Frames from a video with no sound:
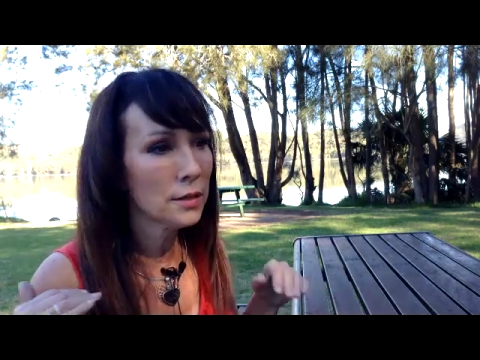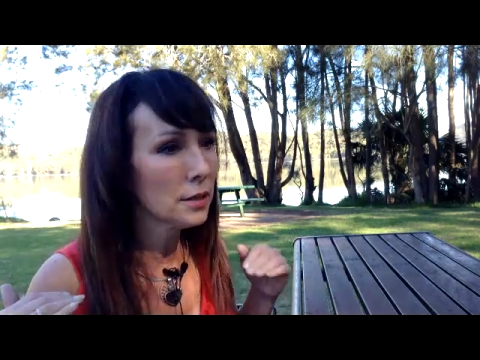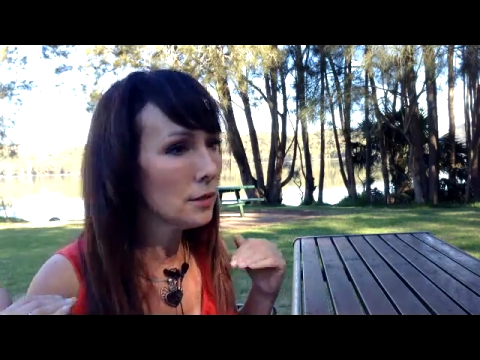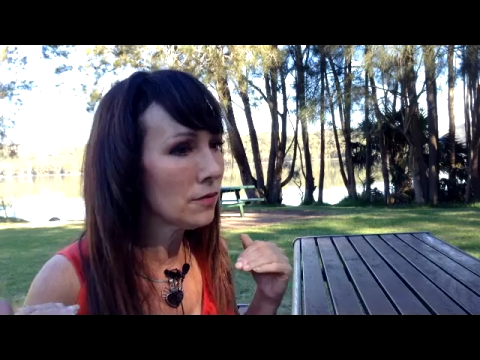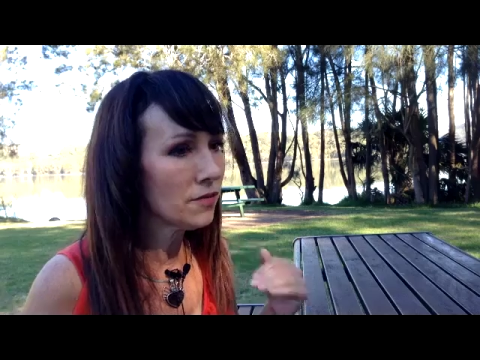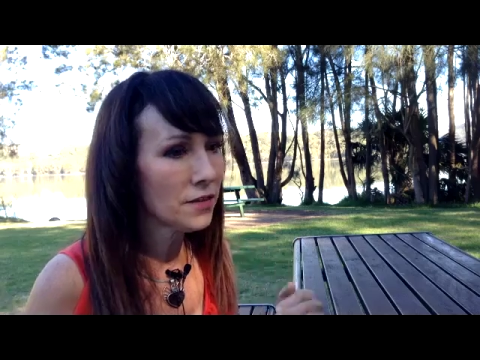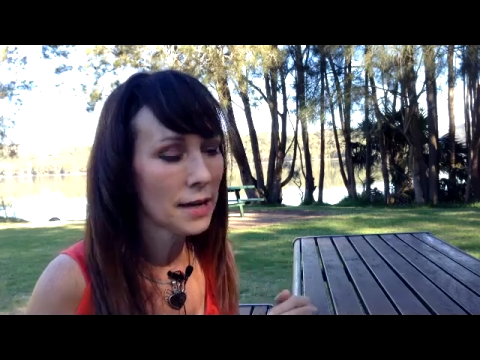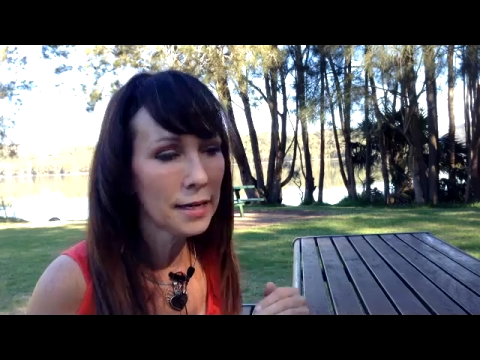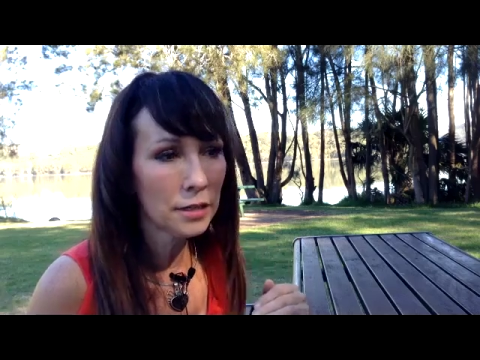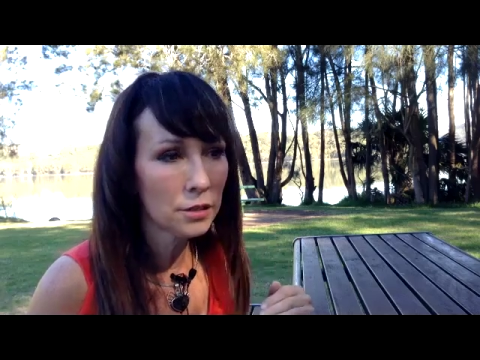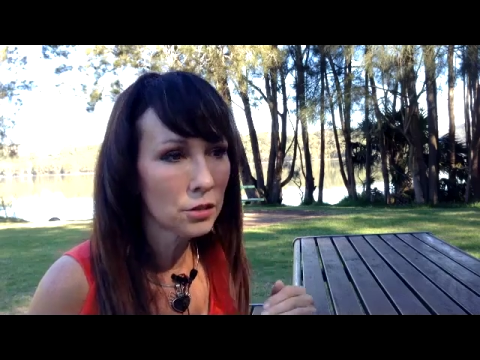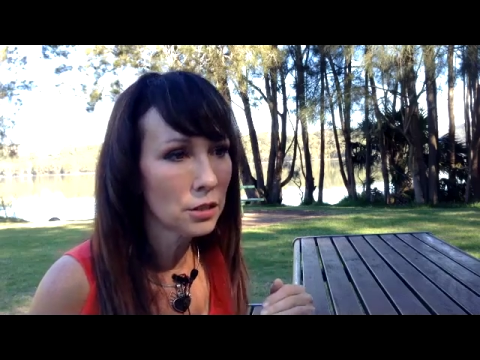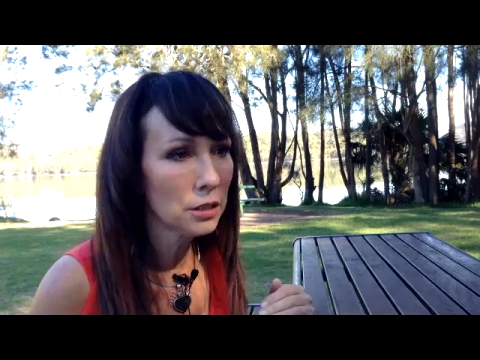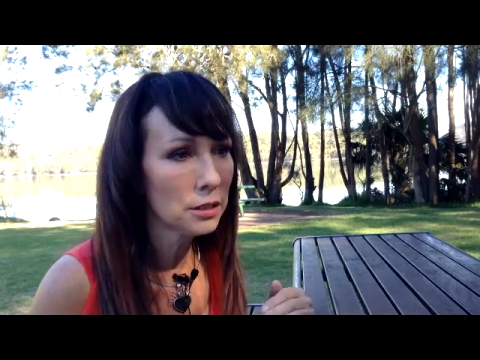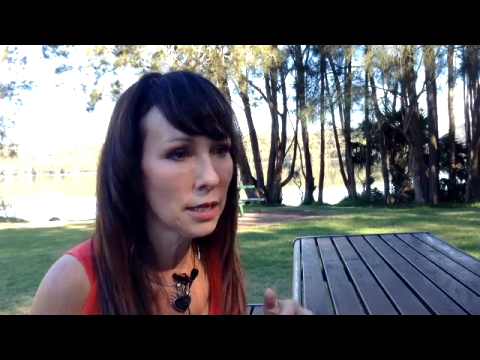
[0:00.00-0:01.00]
that fate is
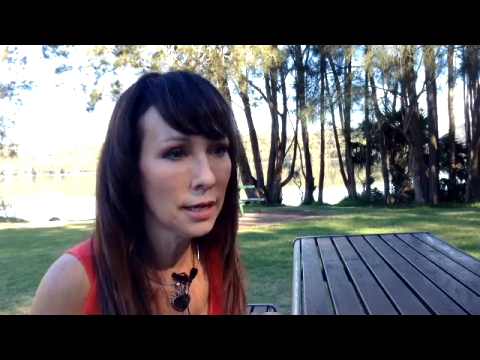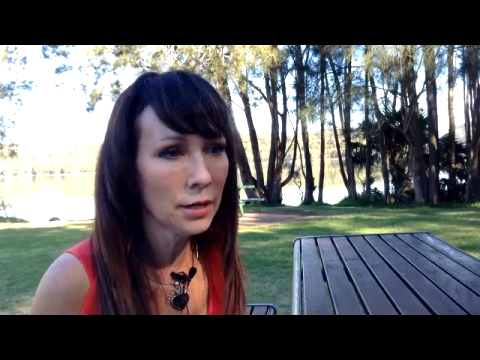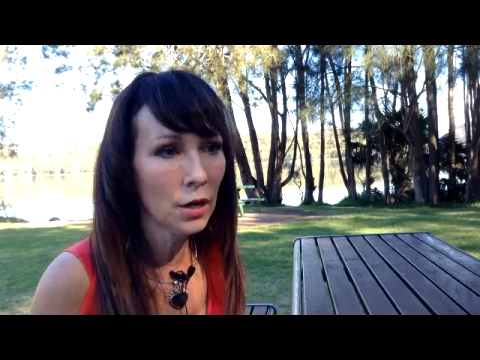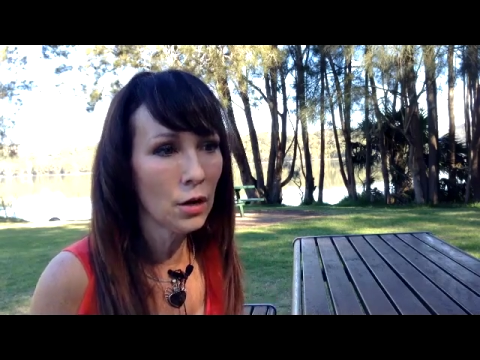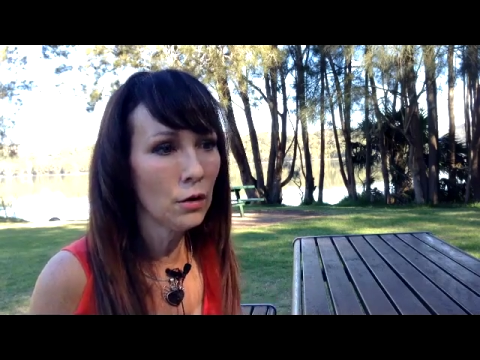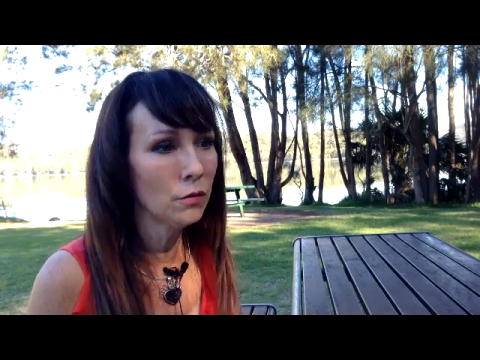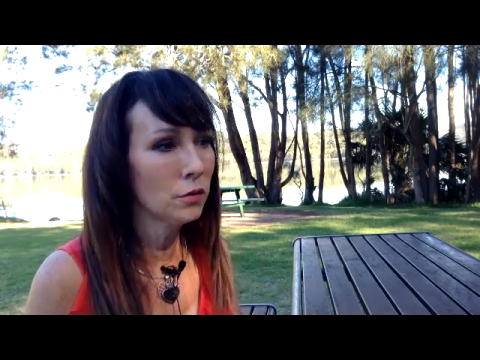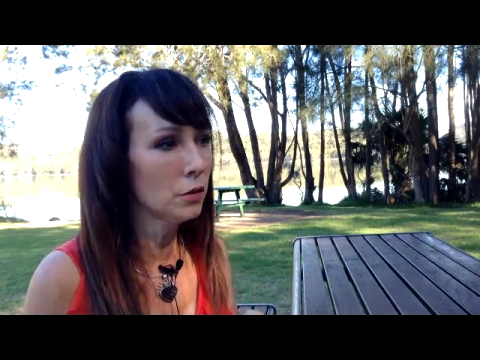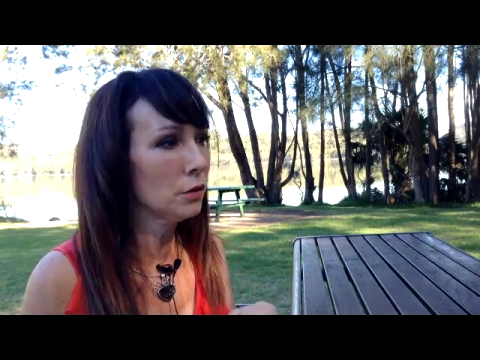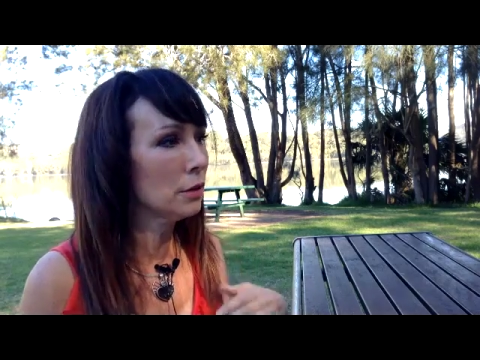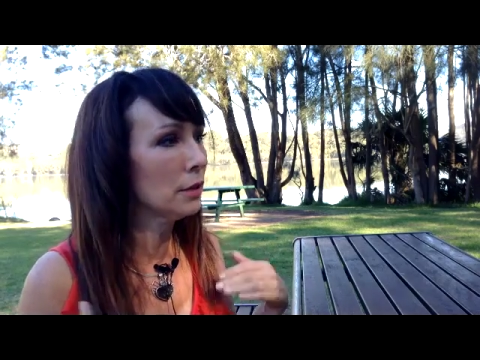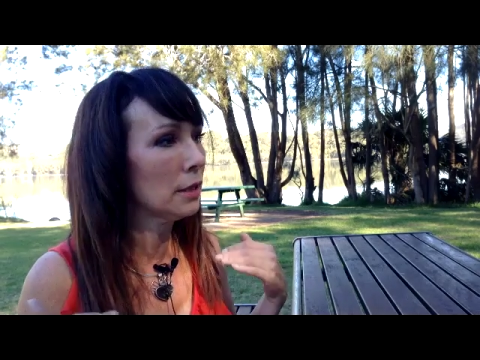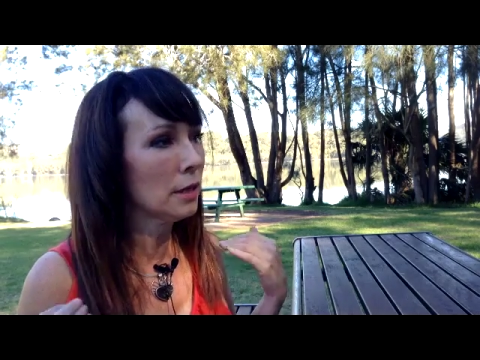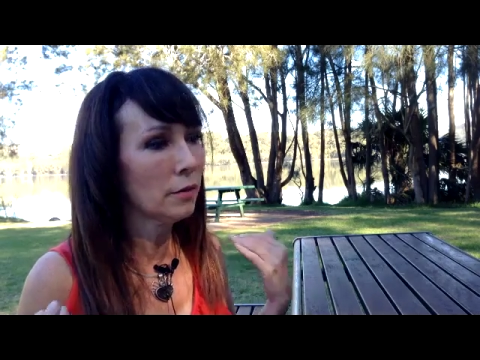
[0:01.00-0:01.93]
going to take over and that